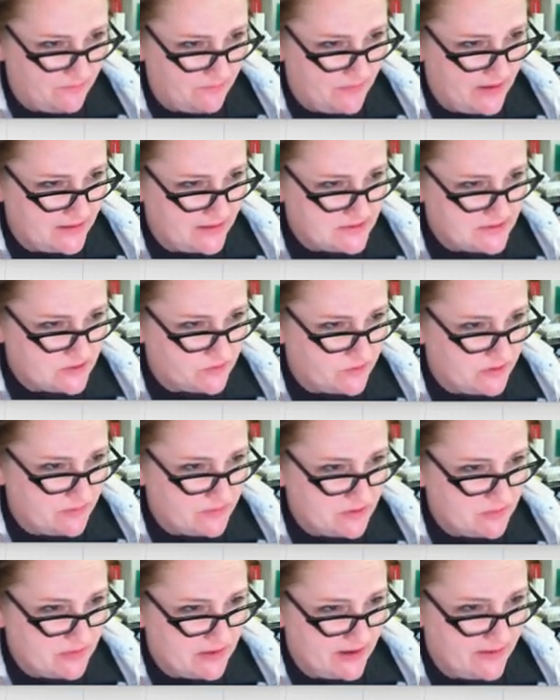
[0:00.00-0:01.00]
bad
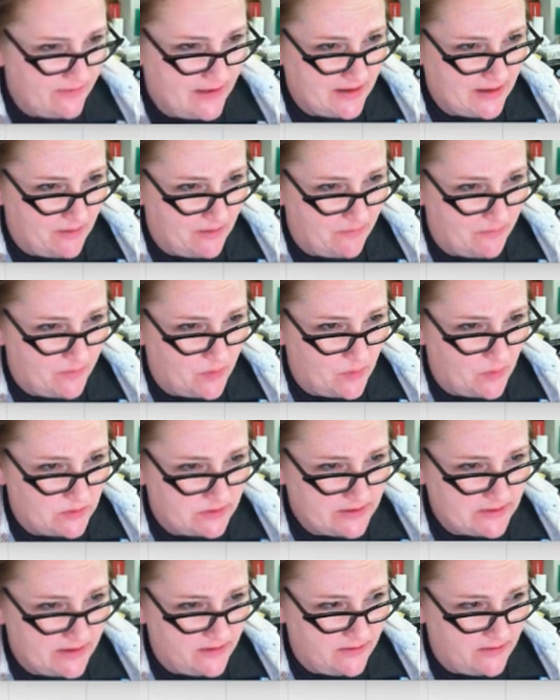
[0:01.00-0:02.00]
script, but I like it
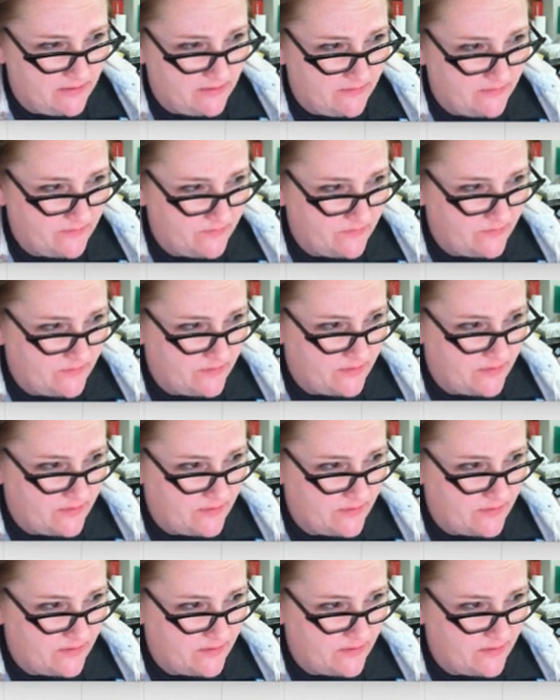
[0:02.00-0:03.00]
bolded
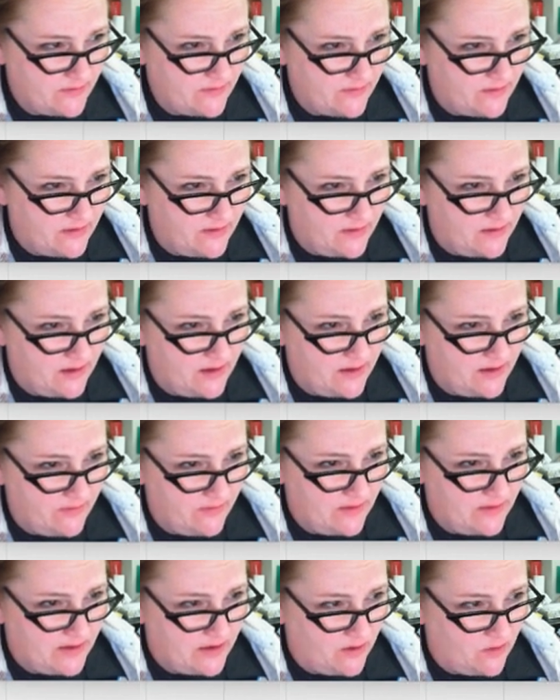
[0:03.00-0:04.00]
and I
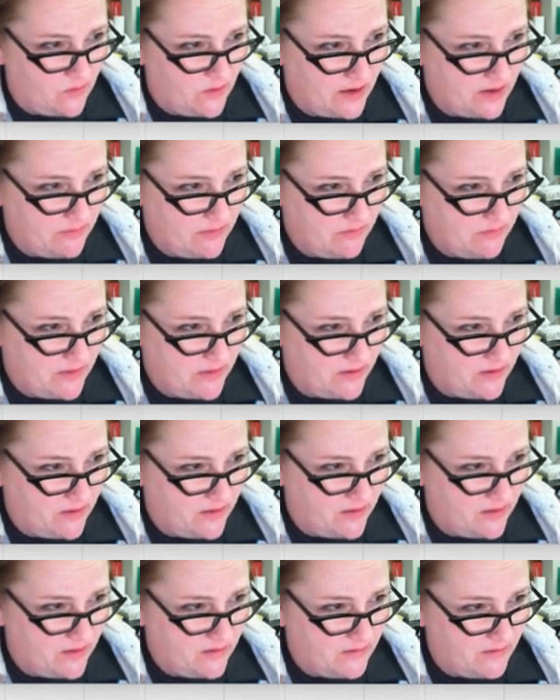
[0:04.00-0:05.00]
like it quite a bit
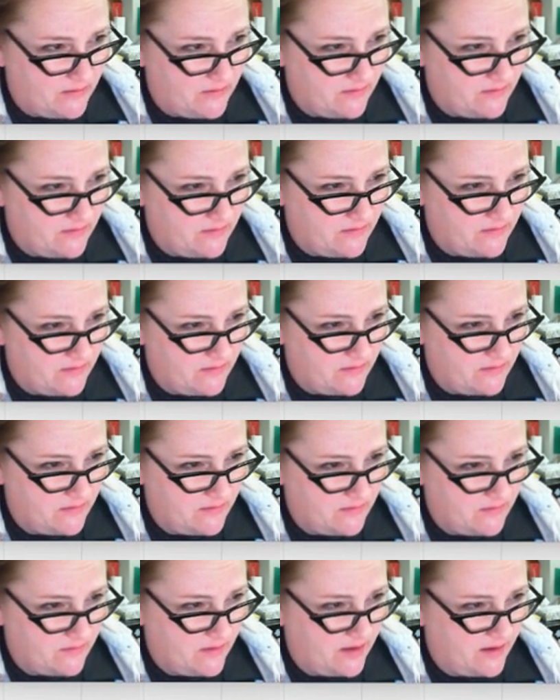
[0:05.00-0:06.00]
bigger.
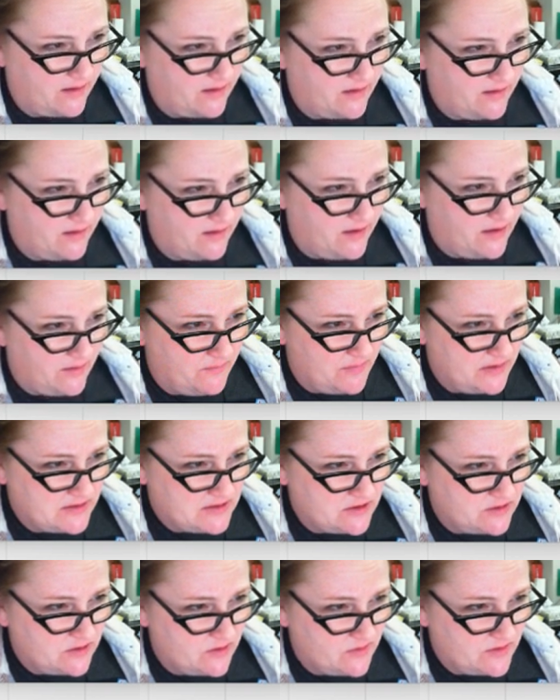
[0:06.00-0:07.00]
Okay, but
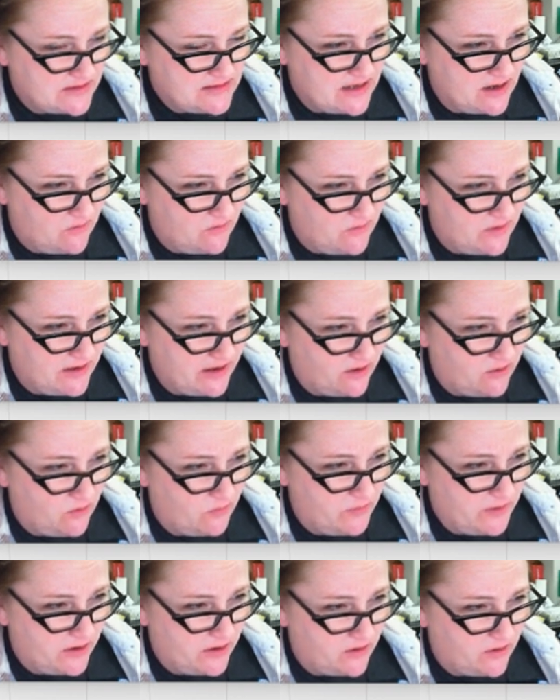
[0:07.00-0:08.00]
do you notice how when I go
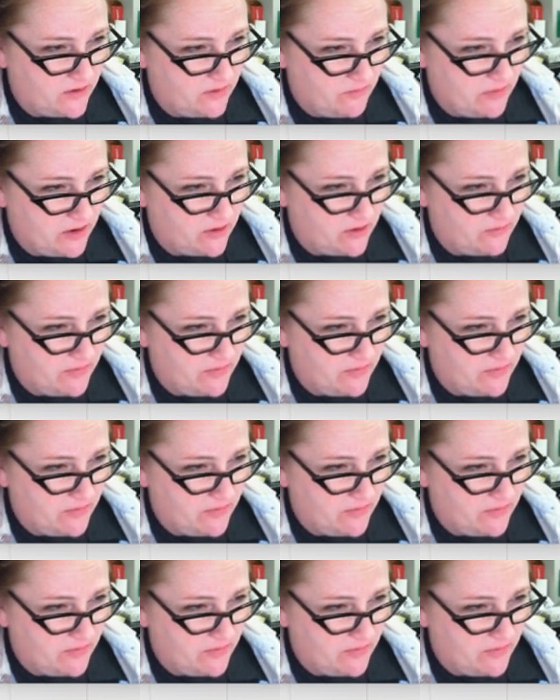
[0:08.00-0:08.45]
bigger and bigger and